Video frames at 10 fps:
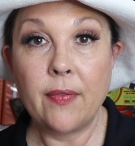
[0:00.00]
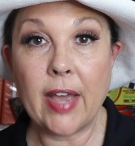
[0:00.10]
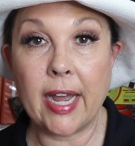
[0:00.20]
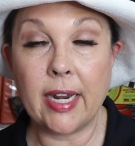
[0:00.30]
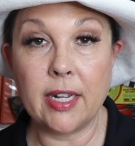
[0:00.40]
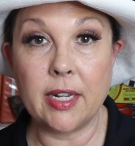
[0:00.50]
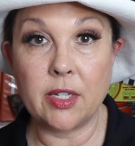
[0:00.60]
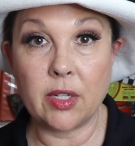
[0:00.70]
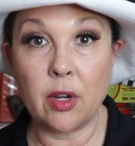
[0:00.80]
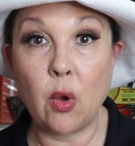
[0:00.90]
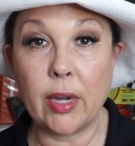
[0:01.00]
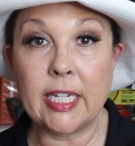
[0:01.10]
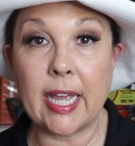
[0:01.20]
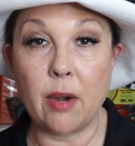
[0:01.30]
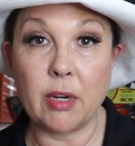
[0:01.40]
that is
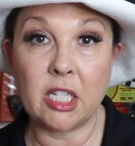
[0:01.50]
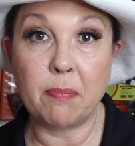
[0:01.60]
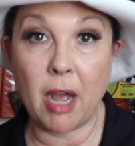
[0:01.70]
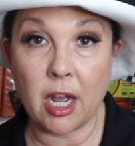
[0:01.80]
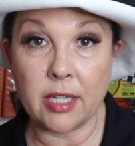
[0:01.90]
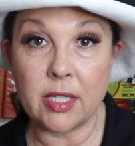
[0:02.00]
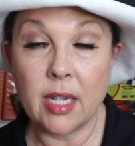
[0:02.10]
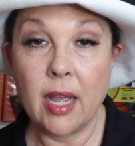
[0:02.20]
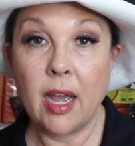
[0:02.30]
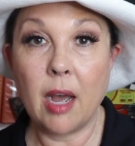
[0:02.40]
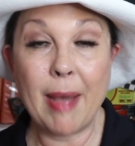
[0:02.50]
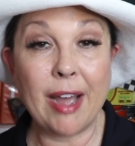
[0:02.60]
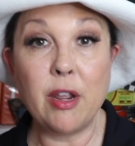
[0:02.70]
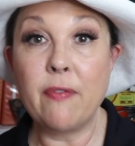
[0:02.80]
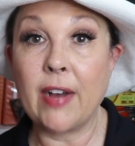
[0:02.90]
going to get a response?
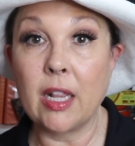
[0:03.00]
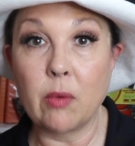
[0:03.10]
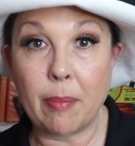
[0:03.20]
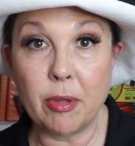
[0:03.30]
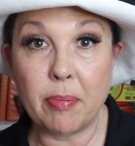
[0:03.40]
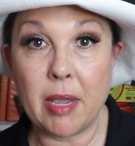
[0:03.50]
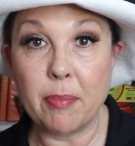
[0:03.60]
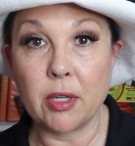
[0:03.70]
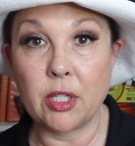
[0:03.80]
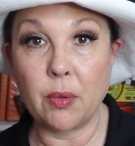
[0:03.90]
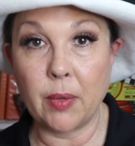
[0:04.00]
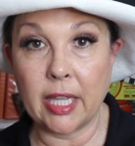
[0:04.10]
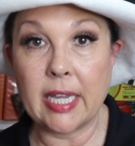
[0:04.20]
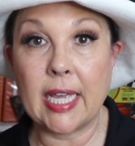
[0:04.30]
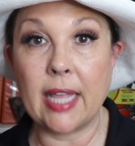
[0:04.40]
How do you follow up with people to
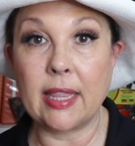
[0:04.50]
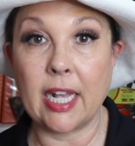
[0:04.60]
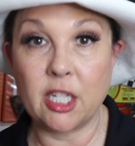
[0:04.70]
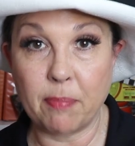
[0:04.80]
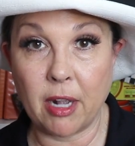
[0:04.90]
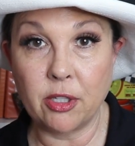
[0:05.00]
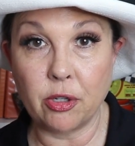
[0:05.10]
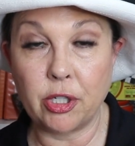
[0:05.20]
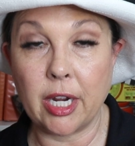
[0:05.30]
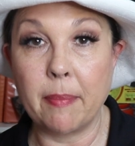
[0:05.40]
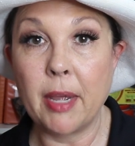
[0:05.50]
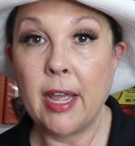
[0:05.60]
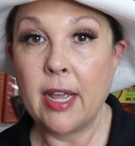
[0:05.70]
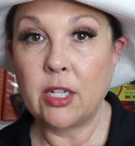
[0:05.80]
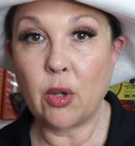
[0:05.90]
really get that sponsorship?
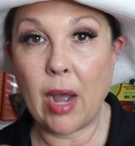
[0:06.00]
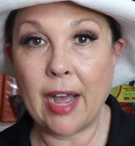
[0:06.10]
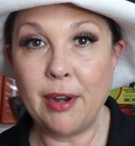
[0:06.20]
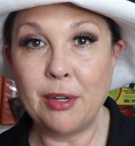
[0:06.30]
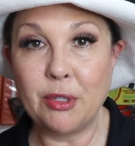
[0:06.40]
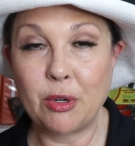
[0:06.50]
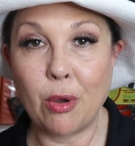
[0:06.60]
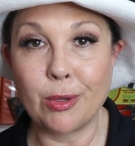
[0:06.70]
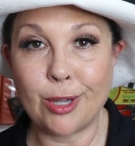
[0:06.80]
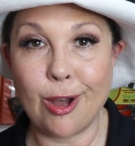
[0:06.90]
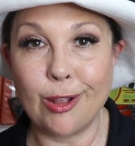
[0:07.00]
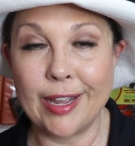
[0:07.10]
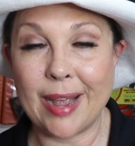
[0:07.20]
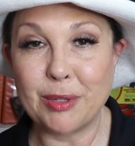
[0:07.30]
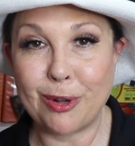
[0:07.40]
So how do you do cold
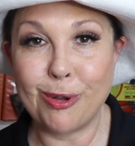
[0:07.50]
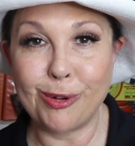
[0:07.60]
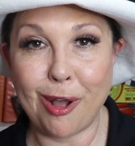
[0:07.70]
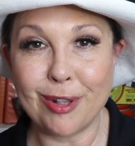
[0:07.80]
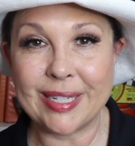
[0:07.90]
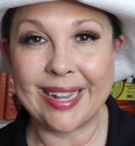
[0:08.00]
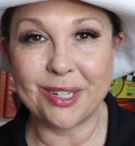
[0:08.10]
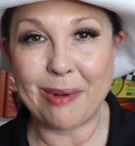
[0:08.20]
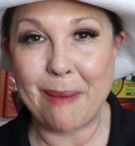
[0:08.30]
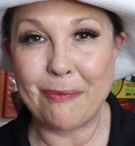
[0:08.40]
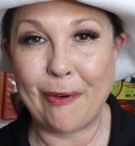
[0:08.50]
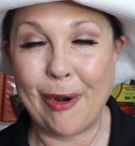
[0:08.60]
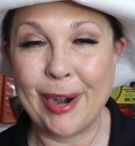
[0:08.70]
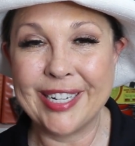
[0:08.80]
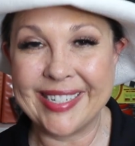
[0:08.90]
calling? I was a cold call sales rep
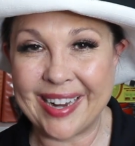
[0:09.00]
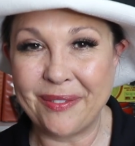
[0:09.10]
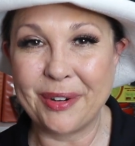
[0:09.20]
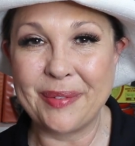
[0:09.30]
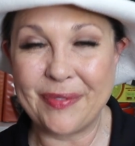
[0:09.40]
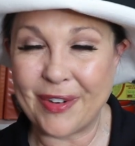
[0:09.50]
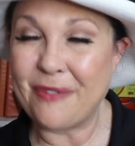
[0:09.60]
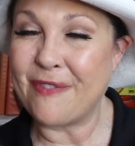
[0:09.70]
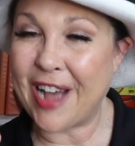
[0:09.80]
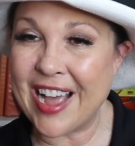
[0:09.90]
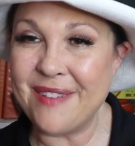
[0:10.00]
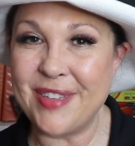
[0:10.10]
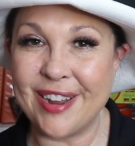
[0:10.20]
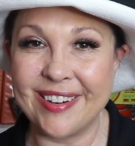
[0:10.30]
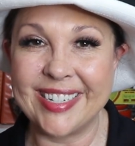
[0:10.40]
for 5
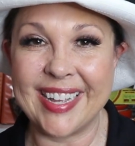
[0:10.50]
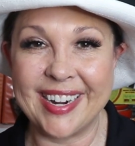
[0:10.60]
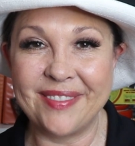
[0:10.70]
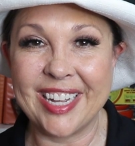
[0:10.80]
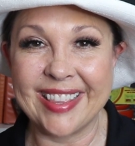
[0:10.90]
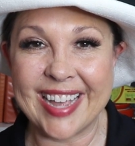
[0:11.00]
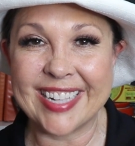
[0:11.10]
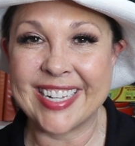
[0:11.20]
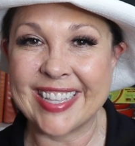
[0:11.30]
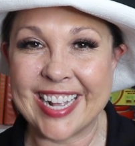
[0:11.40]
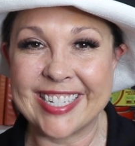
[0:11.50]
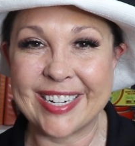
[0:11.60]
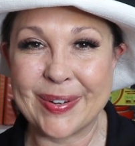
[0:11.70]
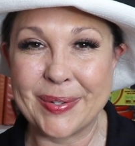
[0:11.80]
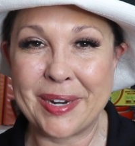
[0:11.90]
years, and I've done lots and lots
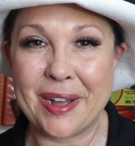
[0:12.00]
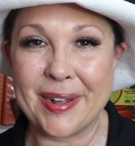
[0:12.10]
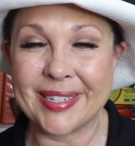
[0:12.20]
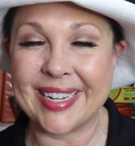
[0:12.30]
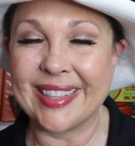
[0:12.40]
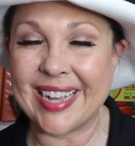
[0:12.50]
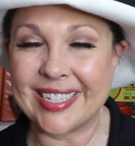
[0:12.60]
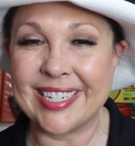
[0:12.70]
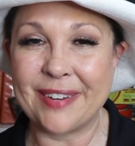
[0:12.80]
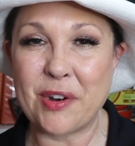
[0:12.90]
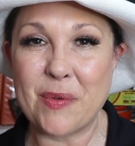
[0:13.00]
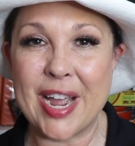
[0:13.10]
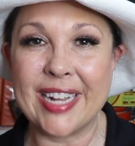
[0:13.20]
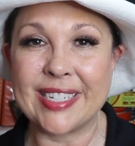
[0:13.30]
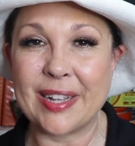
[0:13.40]
of cold calls in lots of different
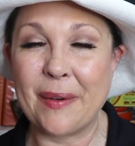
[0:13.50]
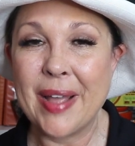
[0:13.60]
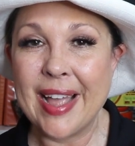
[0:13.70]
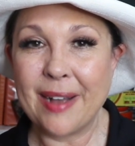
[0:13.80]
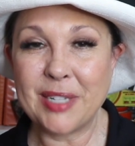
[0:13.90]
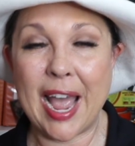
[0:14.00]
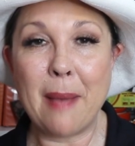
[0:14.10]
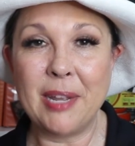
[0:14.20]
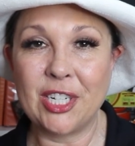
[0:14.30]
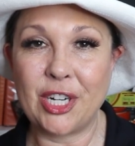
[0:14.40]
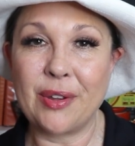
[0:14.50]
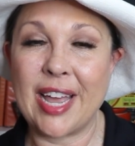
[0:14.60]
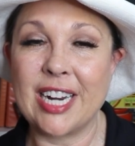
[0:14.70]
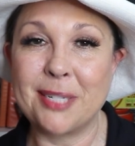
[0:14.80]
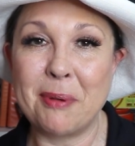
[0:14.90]
ways. So I was happy to share
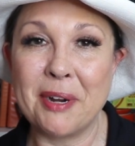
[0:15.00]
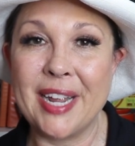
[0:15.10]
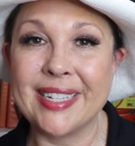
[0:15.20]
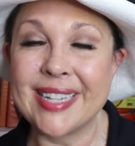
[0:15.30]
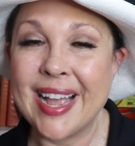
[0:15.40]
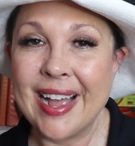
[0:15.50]
that experience.